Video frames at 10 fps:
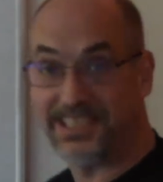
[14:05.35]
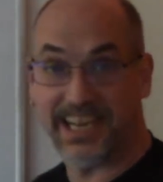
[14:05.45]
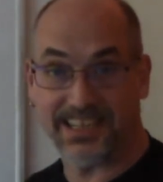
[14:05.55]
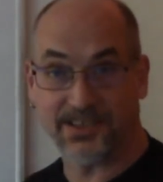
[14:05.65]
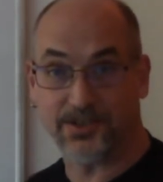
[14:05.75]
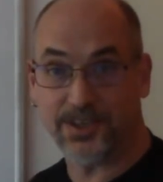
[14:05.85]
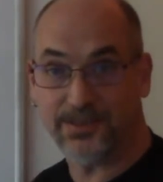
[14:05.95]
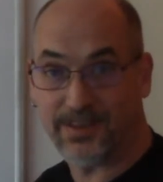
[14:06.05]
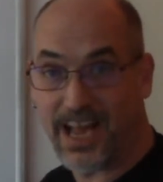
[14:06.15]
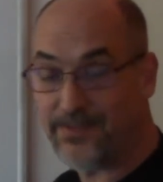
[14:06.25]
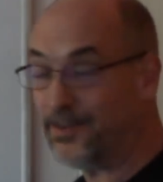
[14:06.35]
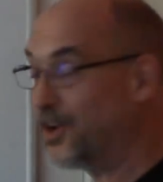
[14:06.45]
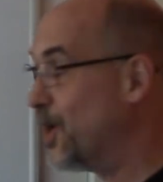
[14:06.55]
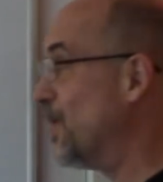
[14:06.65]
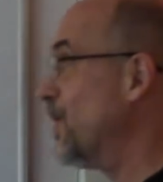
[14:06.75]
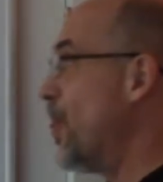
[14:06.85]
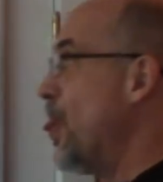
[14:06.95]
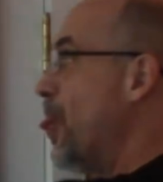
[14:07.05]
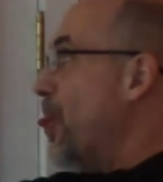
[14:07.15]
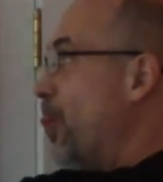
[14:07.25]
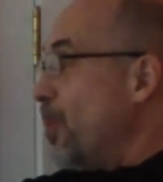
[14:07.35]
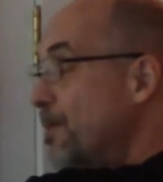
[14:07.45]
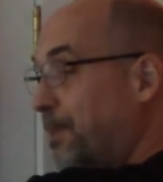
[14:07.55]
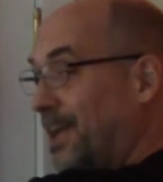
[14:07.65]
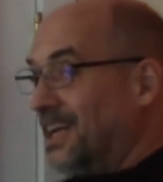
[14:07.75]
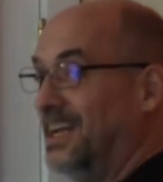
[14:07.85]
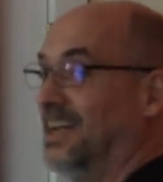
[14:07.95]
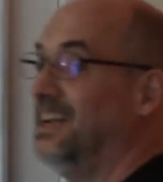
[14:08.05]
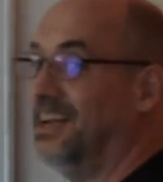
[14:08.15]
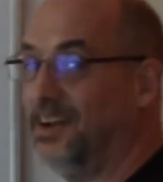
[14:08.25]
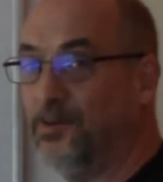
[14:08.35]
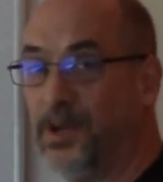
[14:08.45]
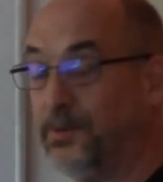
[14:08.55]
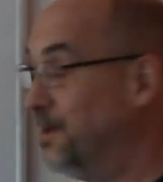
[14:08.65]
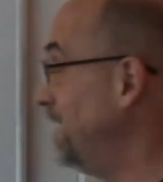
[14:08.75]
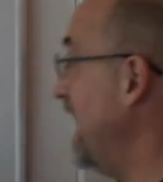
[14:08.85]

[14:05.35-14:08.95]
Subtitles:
take the tree of life and go, whoop, we would